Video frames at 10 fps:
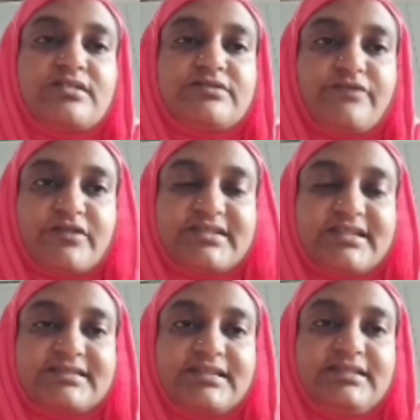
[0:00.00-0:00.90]
for
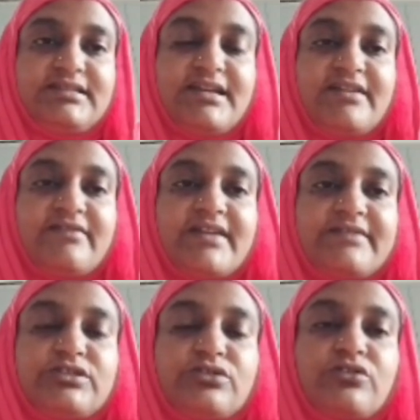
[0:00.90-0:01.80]
success, where
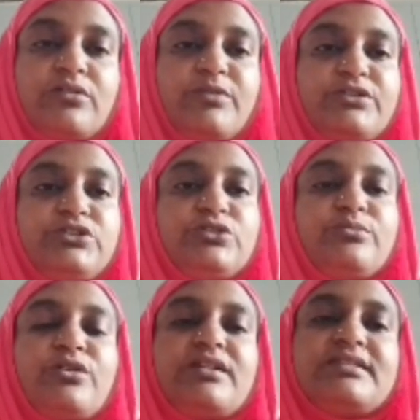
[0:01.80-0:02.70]
we talk about new
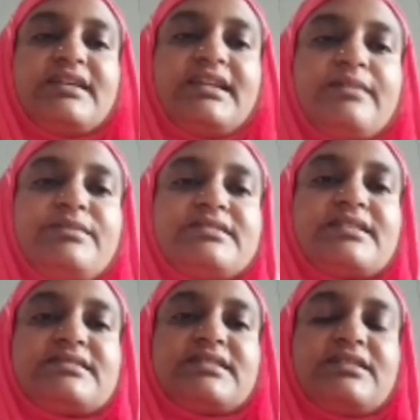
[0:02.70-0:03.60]
models enable
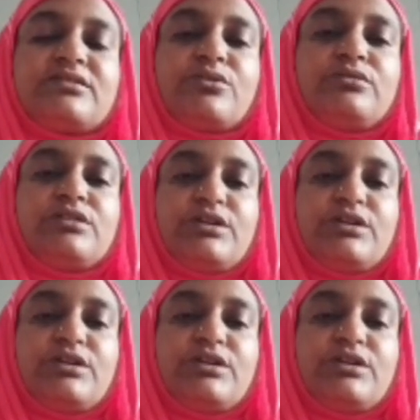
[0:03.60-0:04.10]
sustained growth.